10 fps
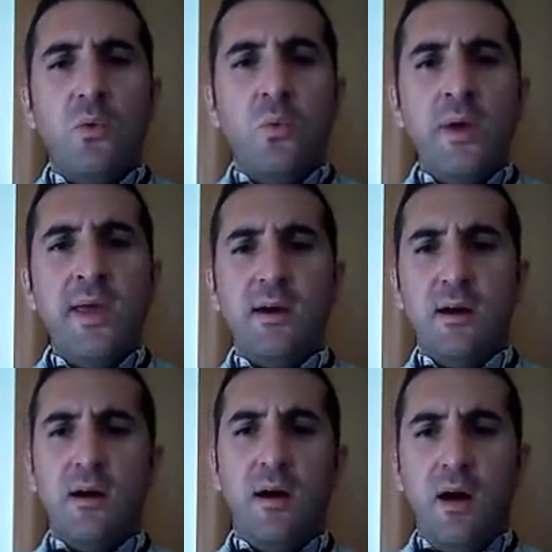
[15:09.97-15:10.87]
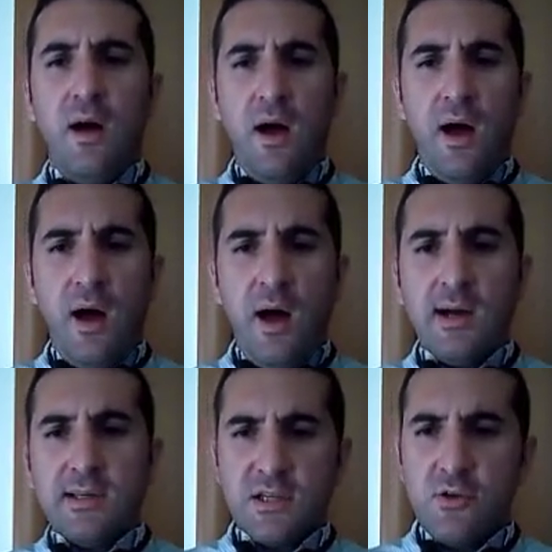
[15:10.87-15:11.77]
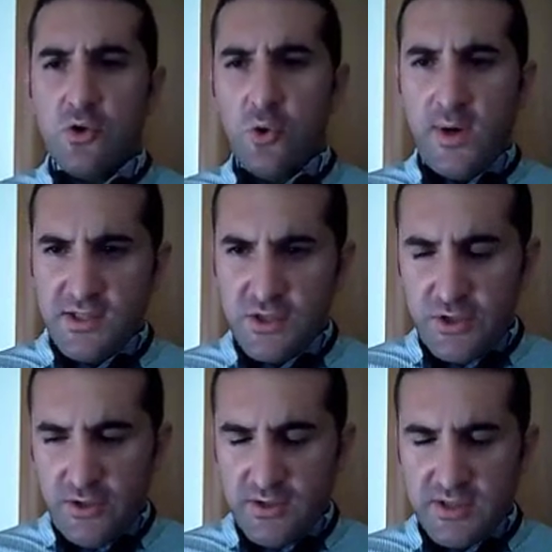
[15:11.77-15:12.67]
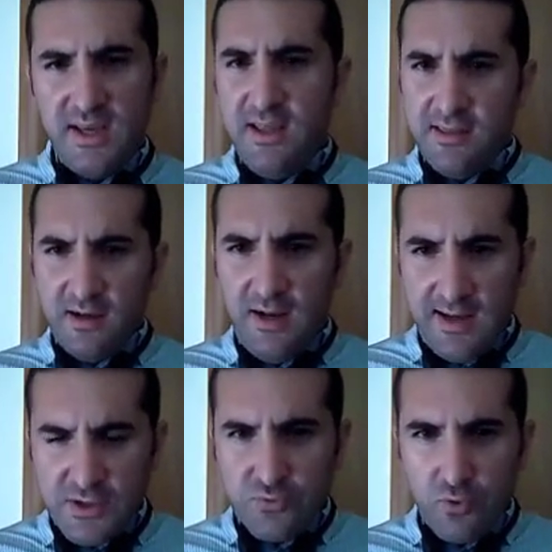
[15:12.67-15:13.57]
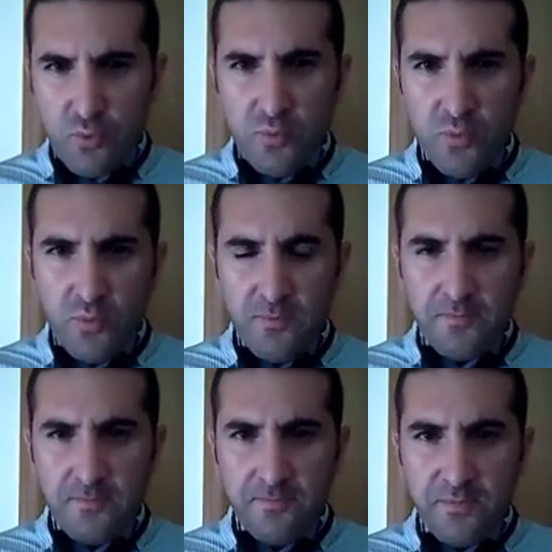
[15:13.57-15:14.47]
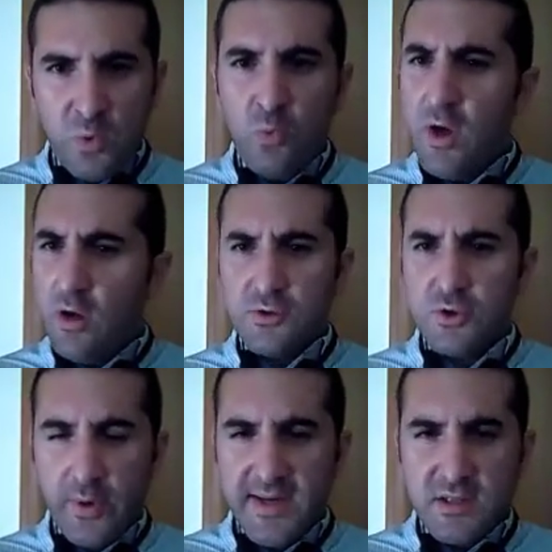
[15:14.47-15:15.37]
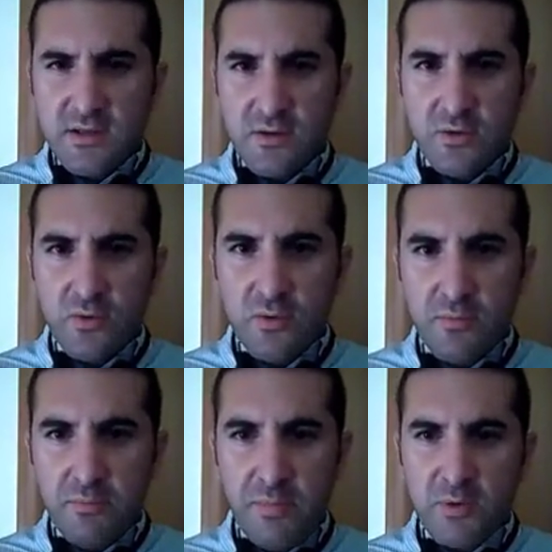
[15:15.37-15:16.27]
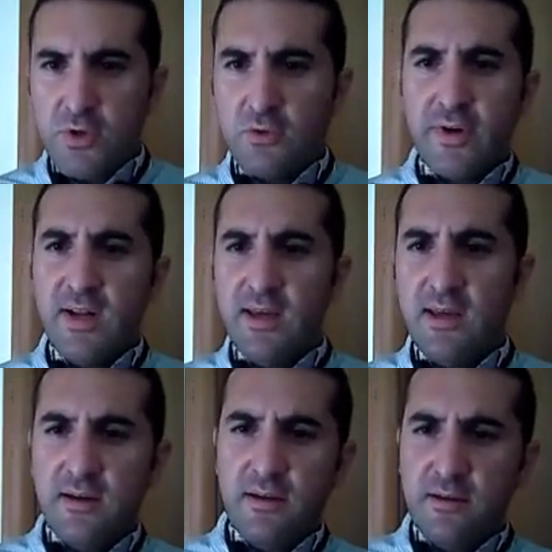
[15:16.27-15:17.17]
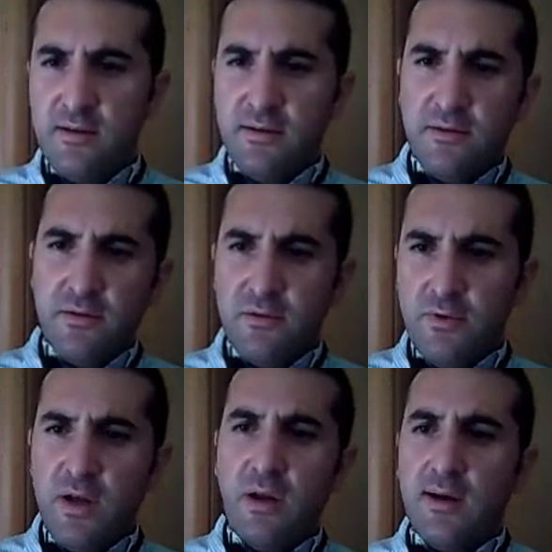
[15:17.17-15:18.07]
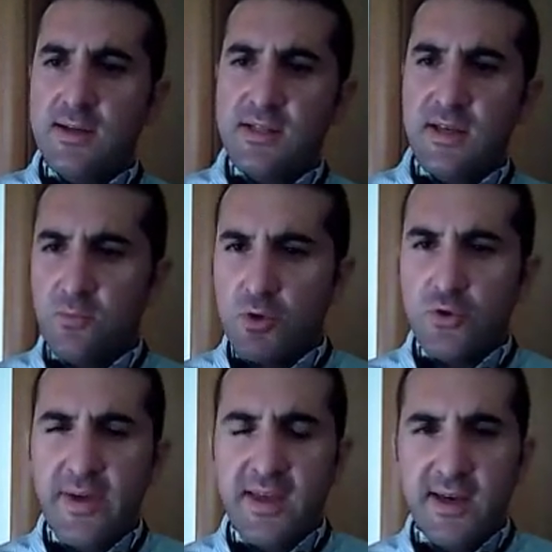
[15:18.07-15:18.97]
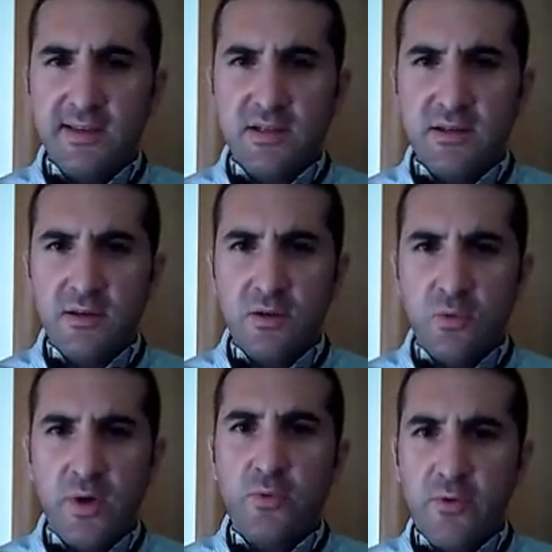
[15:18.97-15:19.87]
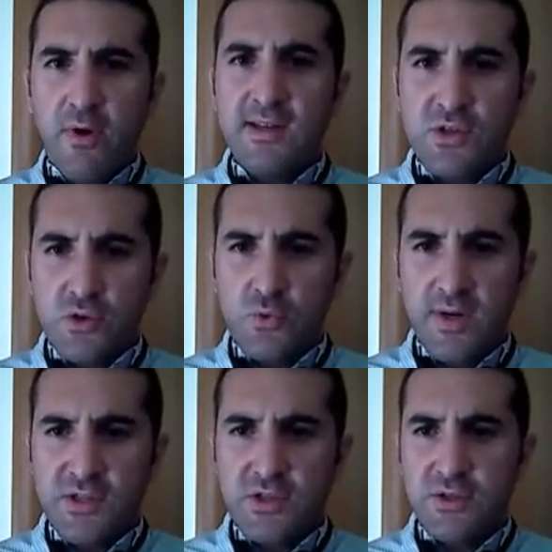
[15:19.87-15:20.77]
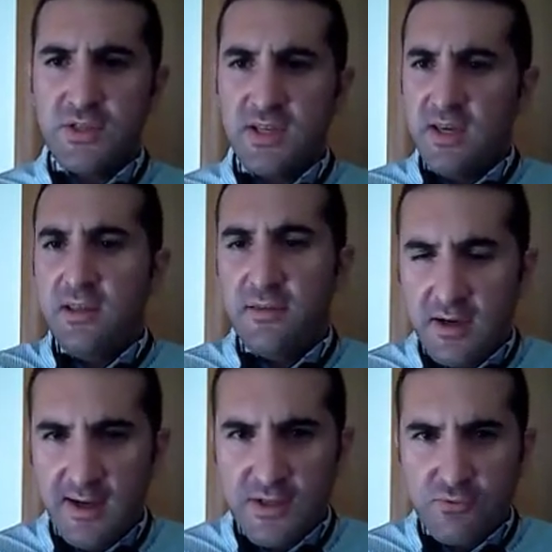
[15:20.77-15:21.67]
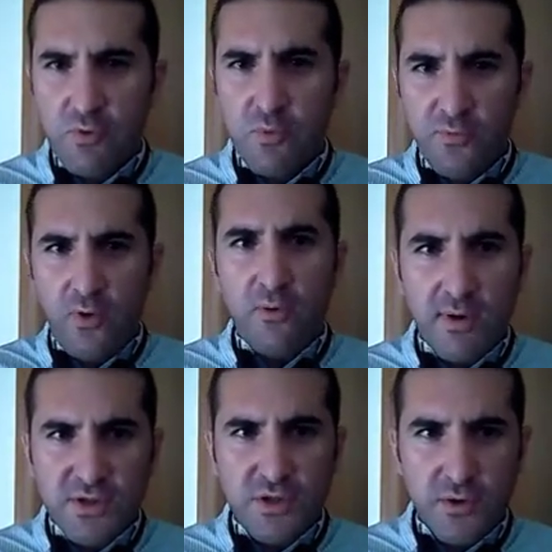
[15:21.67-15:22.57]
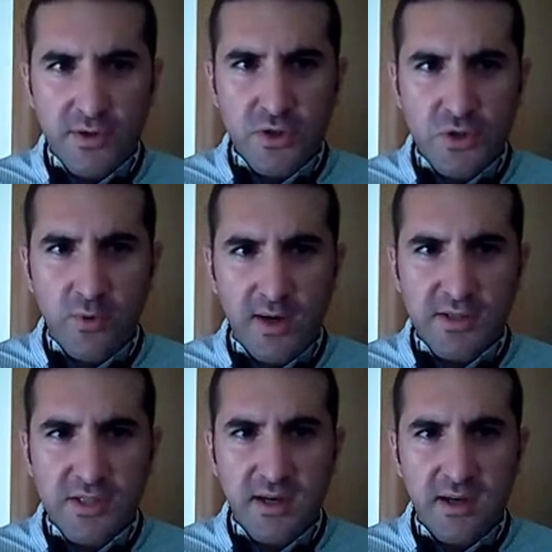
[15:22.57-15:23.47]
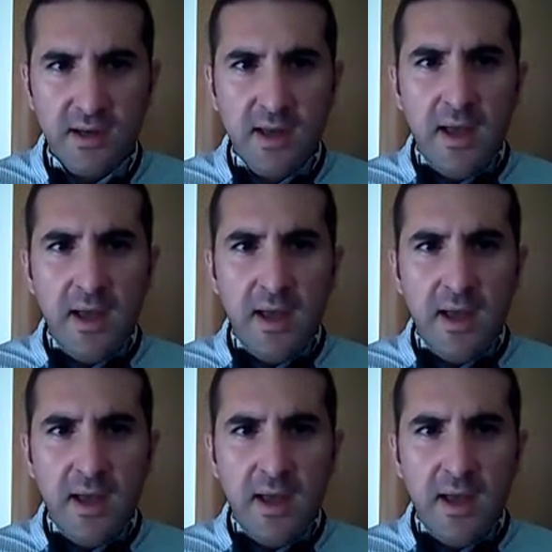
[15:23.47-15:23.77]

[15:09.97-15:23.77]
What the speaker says: We ask questions in the classroom. We all do it, but we don't really realize that we're doing it when we raise those questions in the classroom for our students to answer.